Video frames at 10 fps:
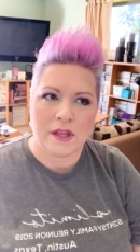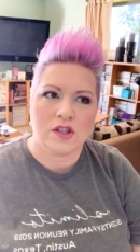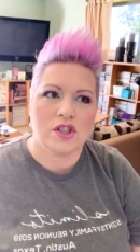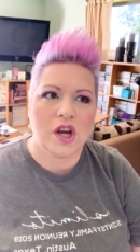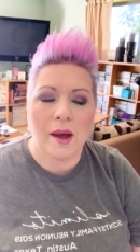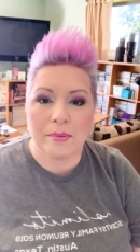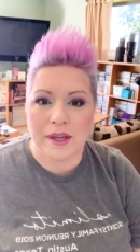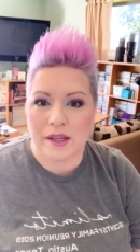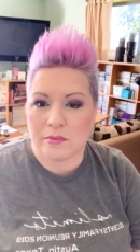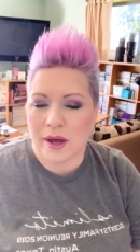
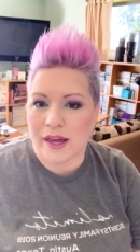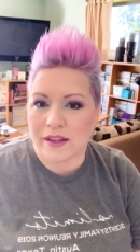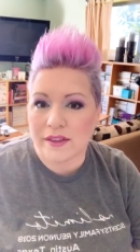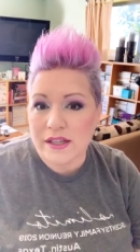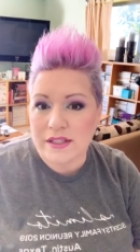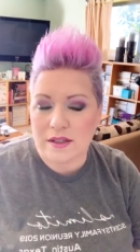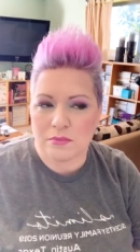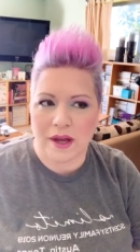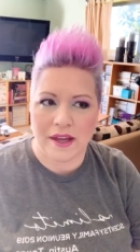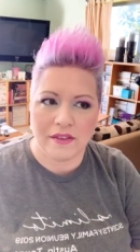shopping and buying this and
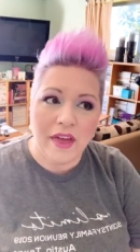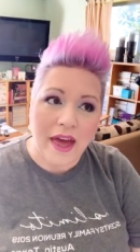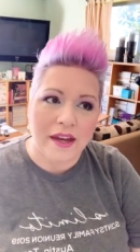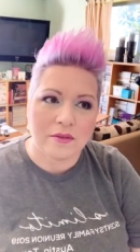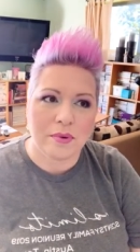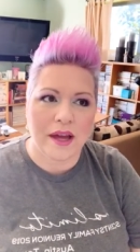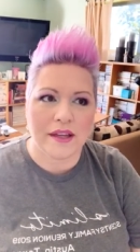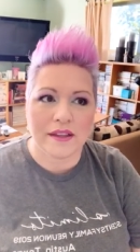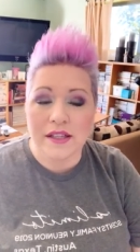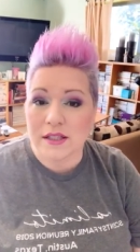buying that and
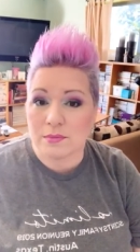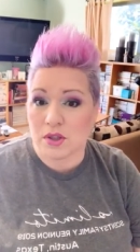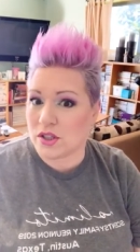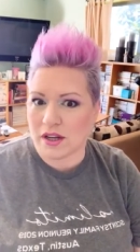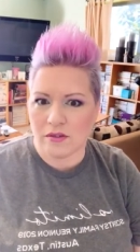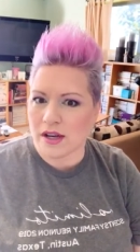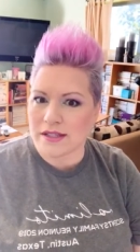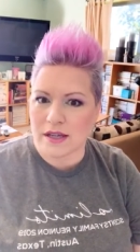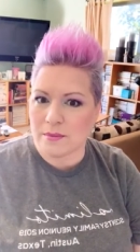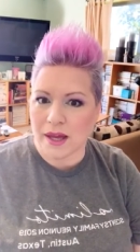buying this, but she never has
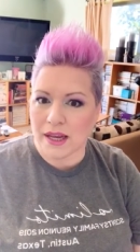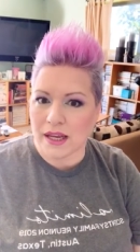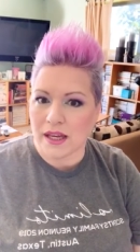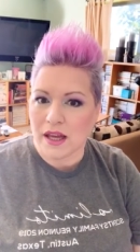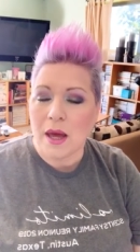any money.